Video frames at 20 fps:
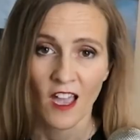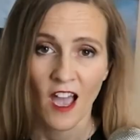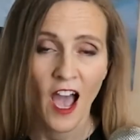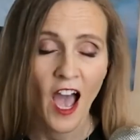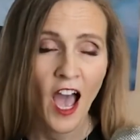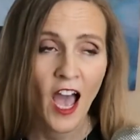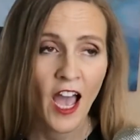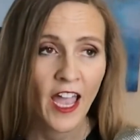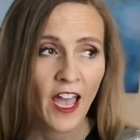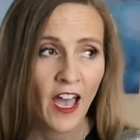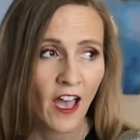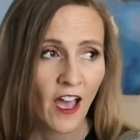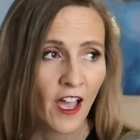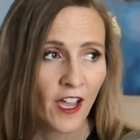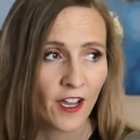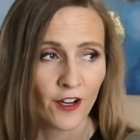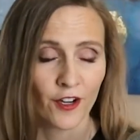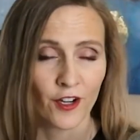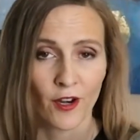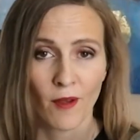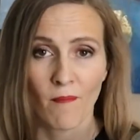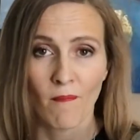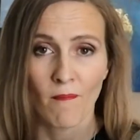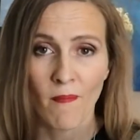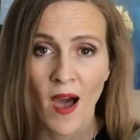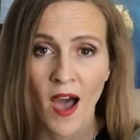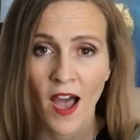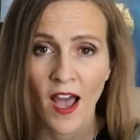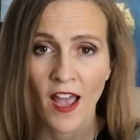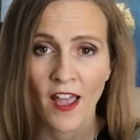I hired
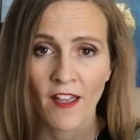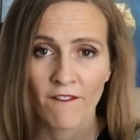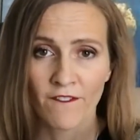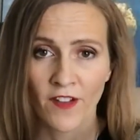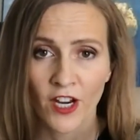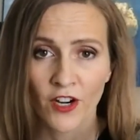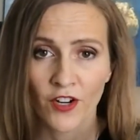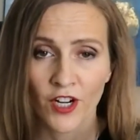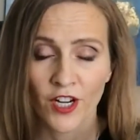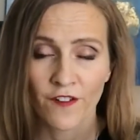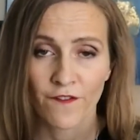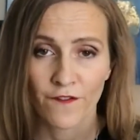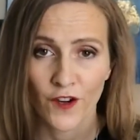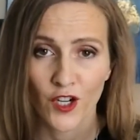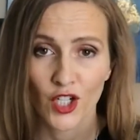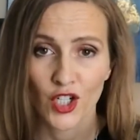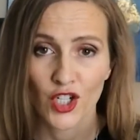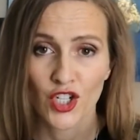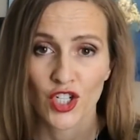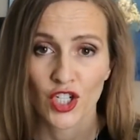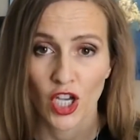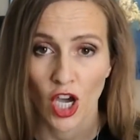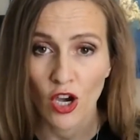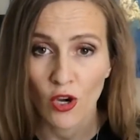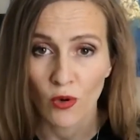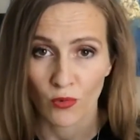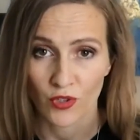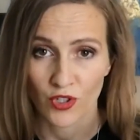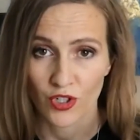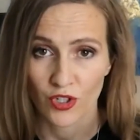my very first
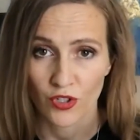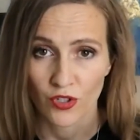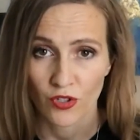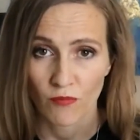coach,